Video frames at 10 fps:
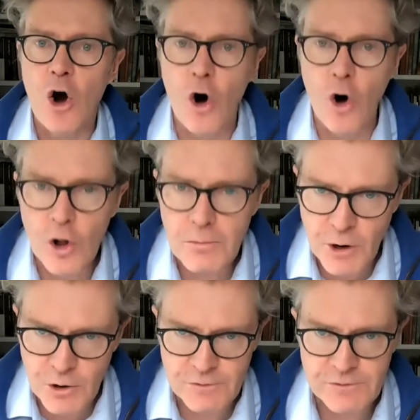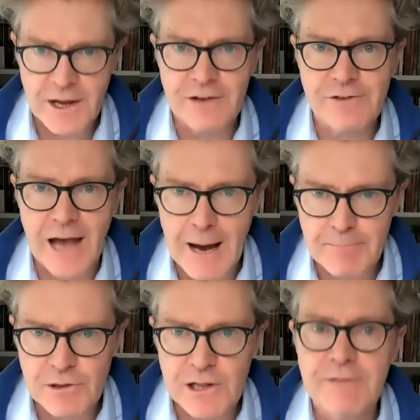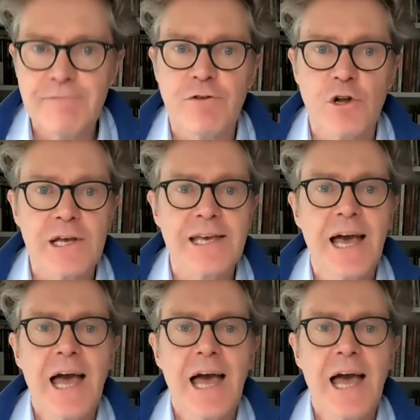almost as aptly, fully,